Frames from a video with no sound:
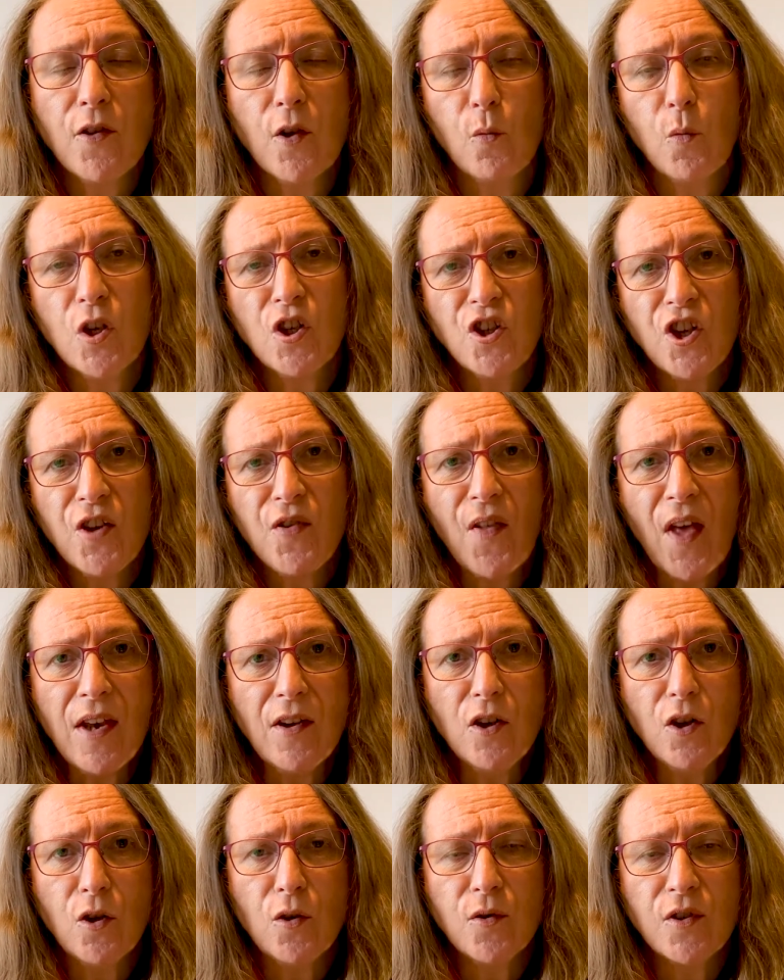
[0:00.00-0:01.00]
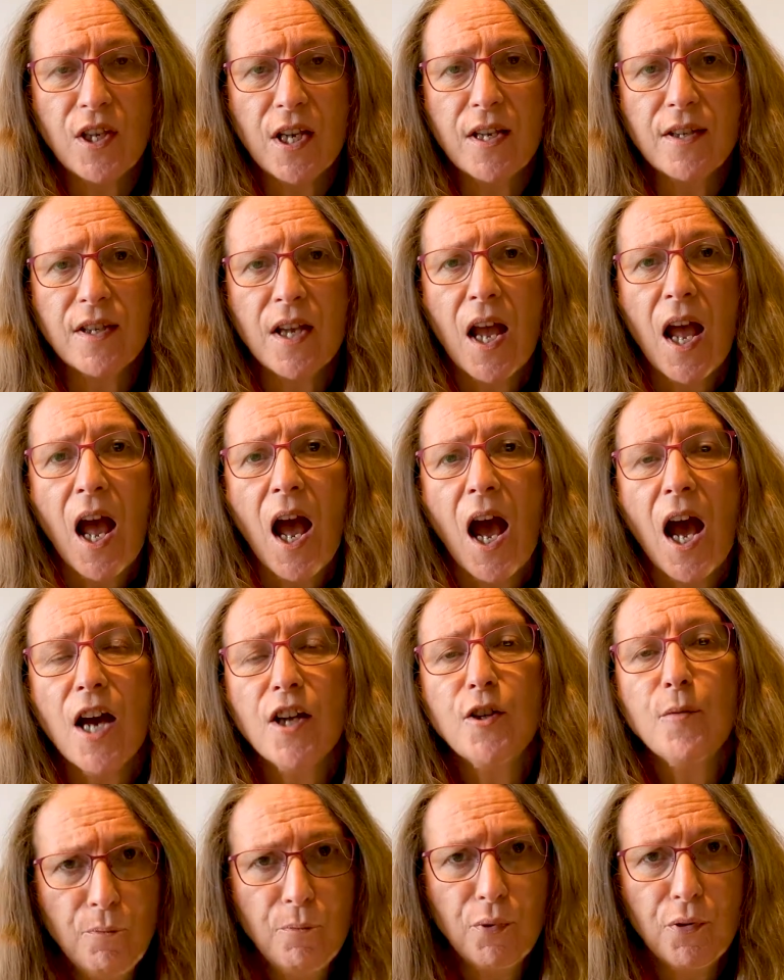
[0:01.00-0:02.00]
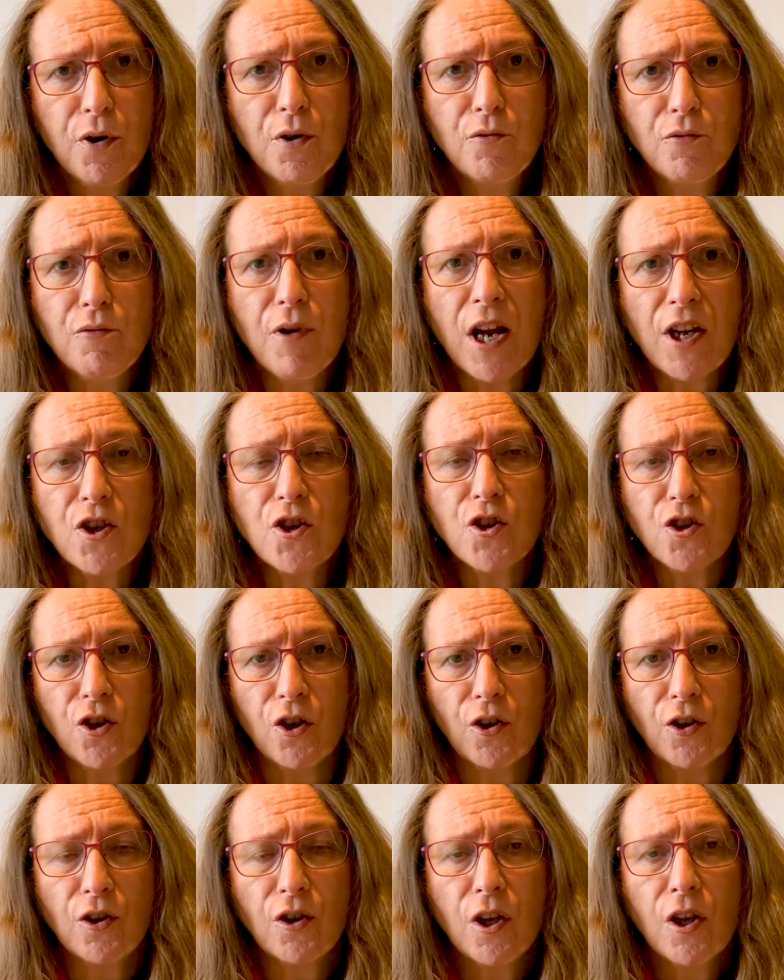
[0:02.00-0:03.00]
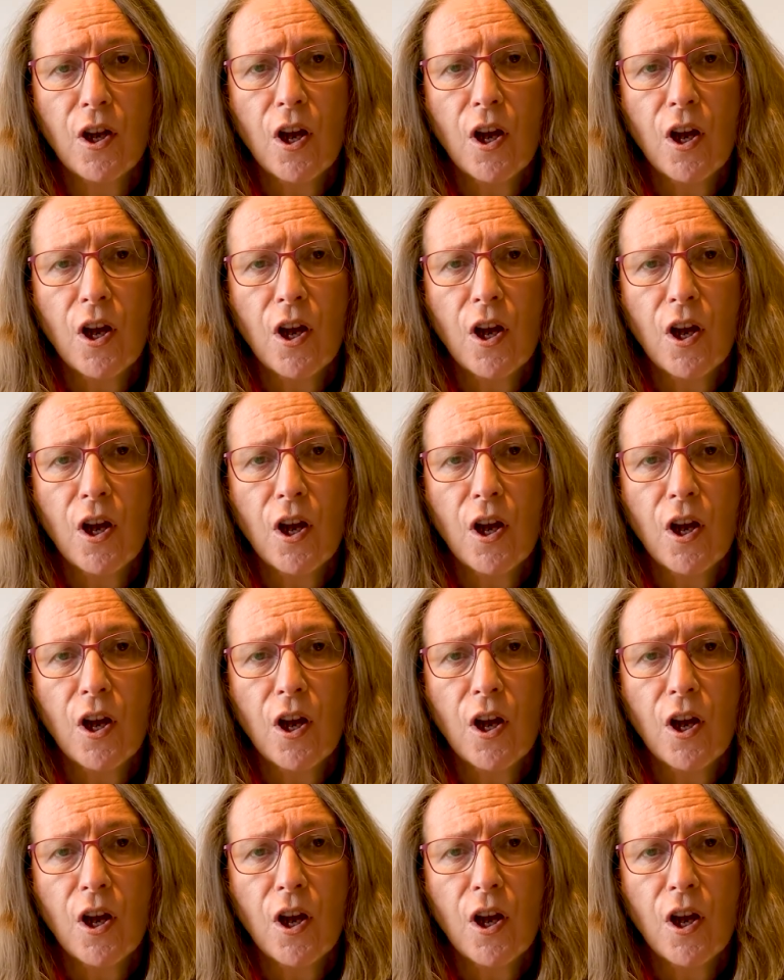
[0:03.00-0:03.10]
which she then loses, and a progression